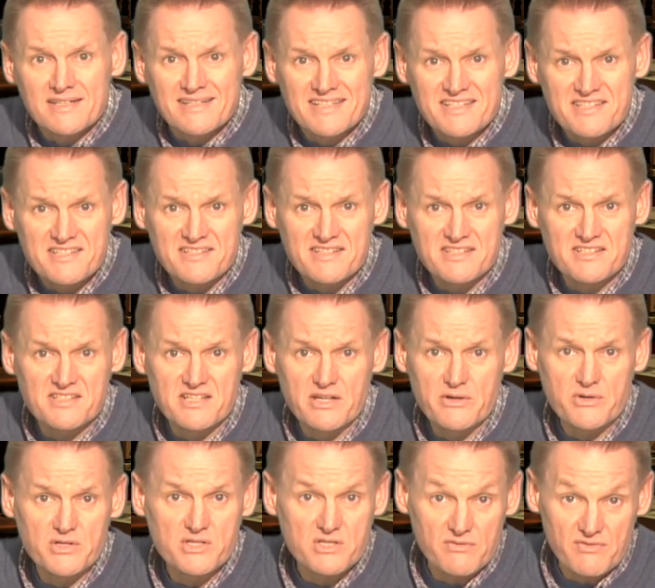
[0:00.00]
This is a
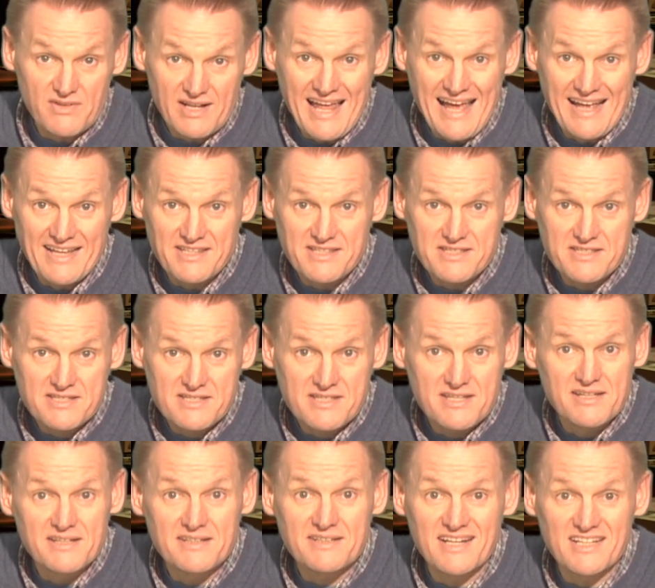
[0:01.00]
series of
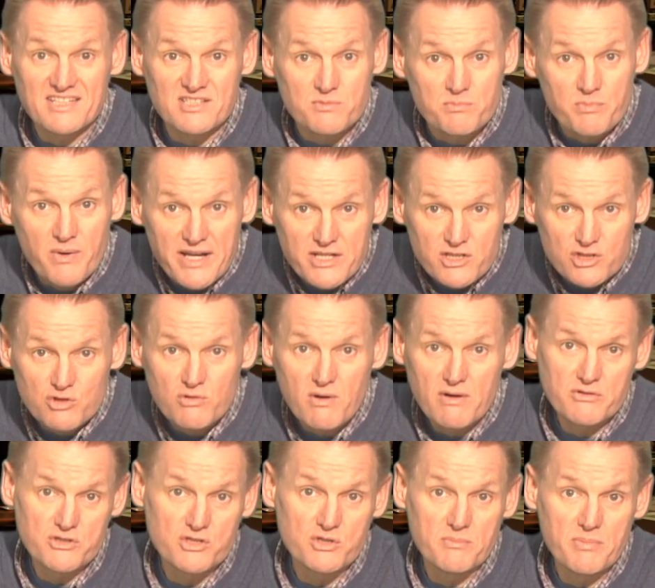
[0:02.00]
glands that spread
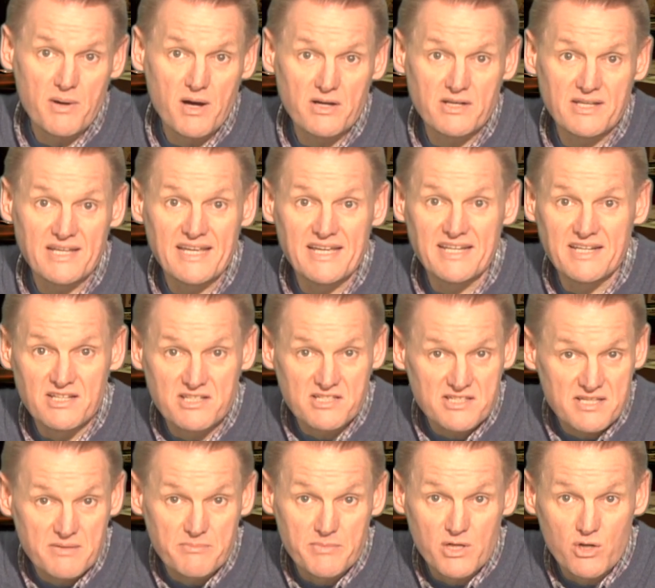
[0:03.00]
throughout your body in a
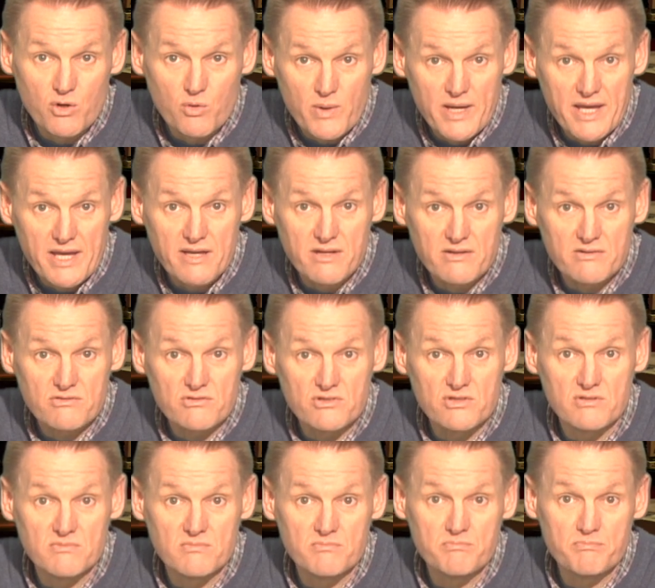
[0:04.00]
similar way
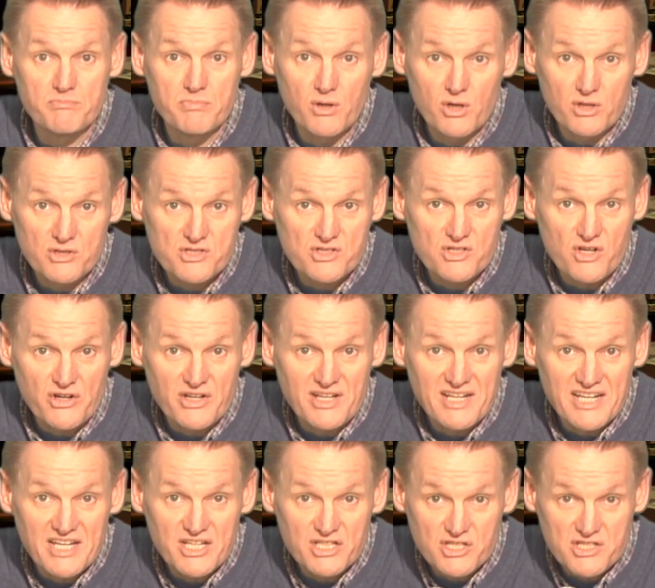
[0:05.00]
to blood
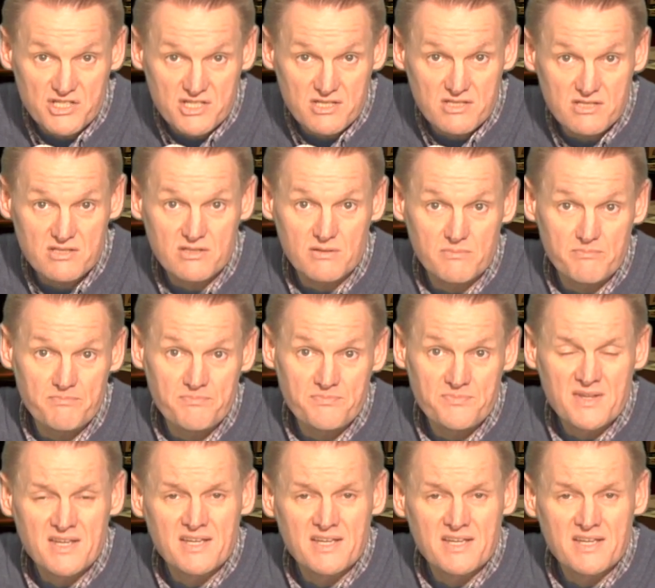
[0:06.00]
circulation system.